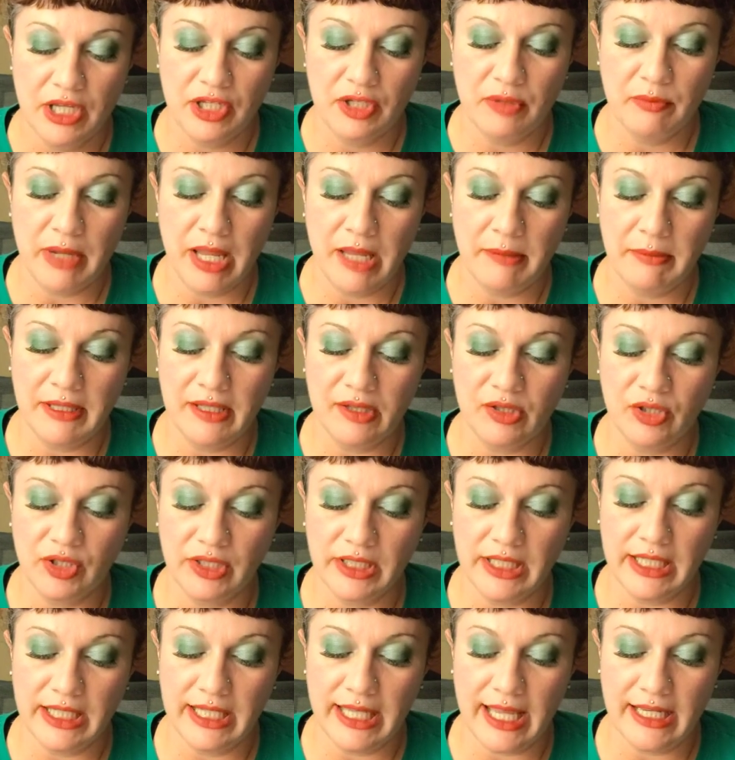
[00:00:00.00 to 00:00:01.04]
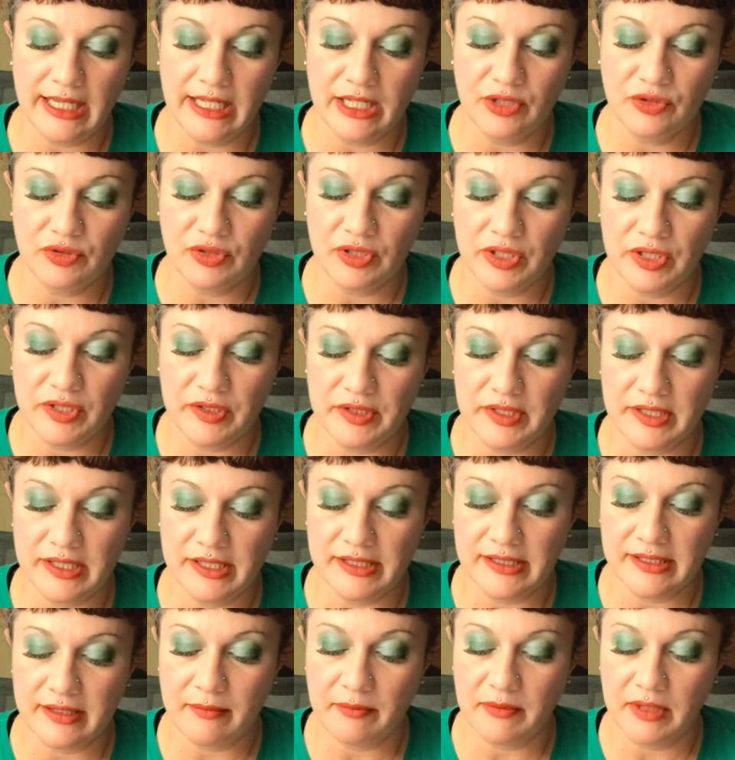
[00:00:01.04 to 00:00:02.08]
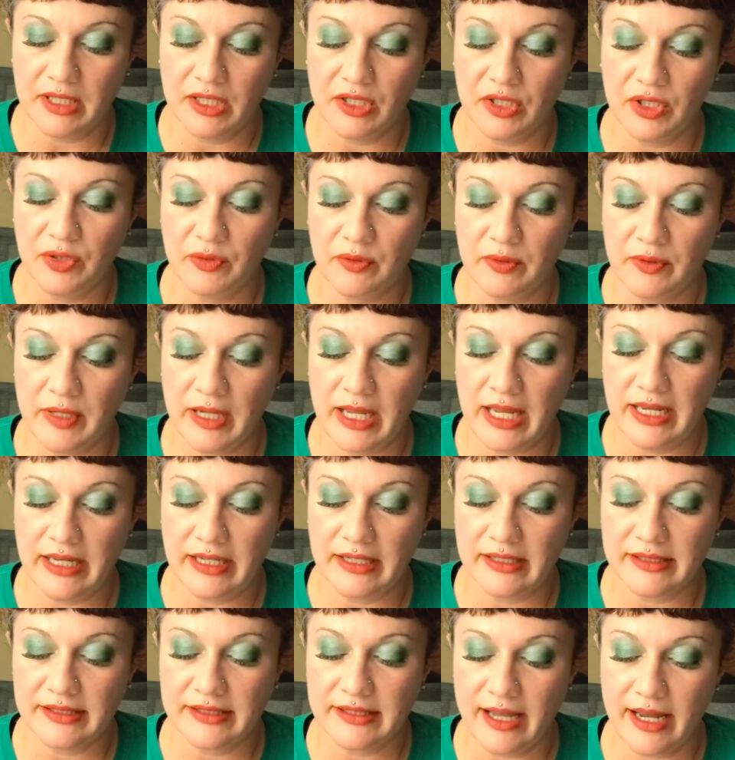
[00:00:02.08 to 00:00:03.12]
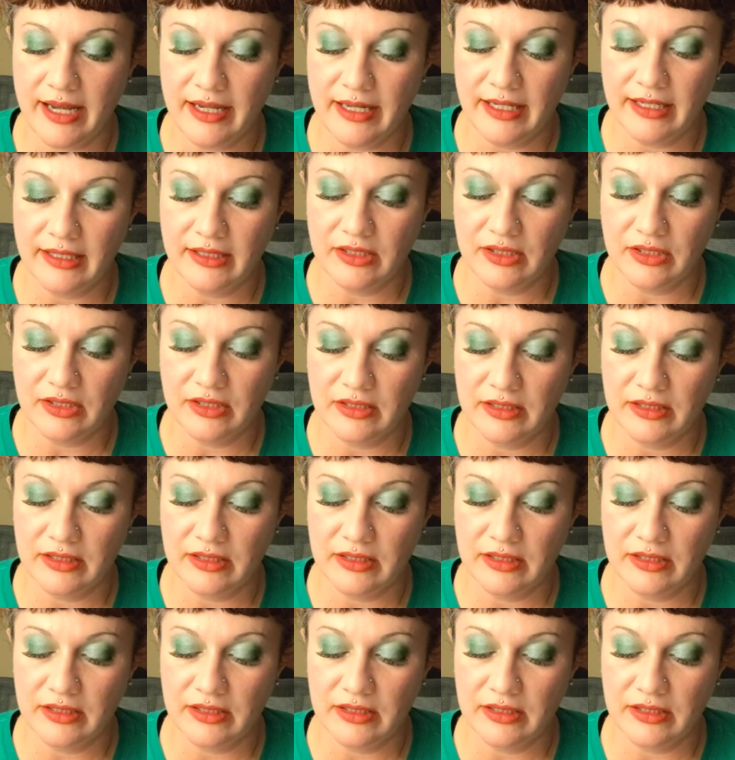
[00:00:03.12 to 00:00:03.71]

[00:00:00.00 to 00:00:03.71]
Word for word: You may be looking at introducing something new and exciting